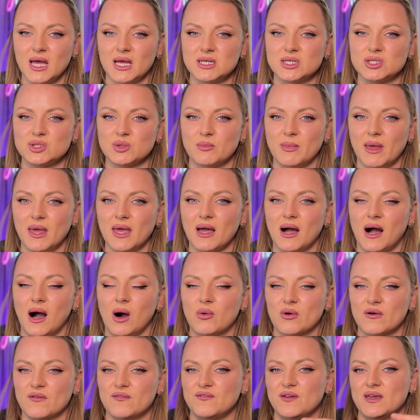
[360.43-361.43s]
to make
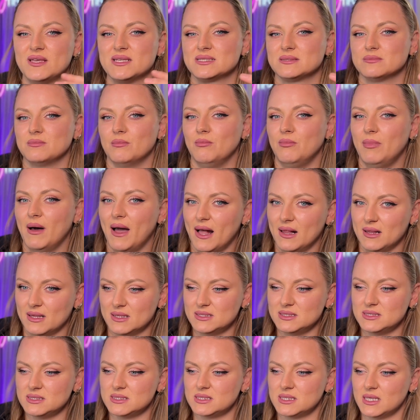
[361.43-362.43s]
our face
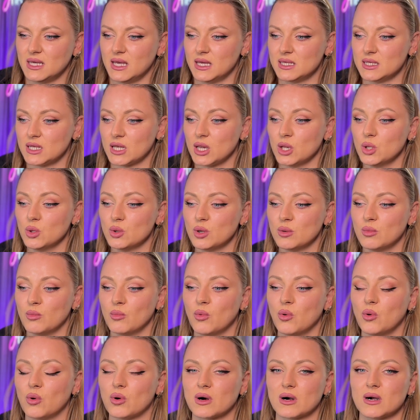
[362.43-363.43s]
balanced and look
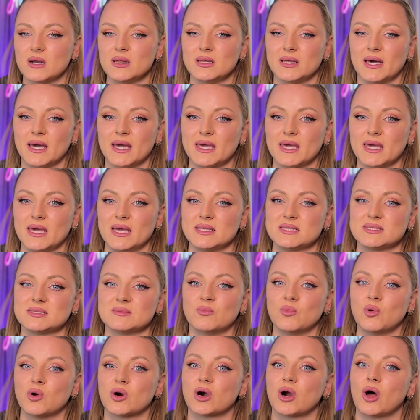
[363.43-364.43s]
more like it's
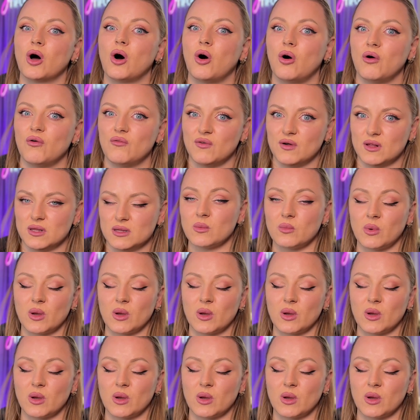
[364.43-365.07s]
more oval.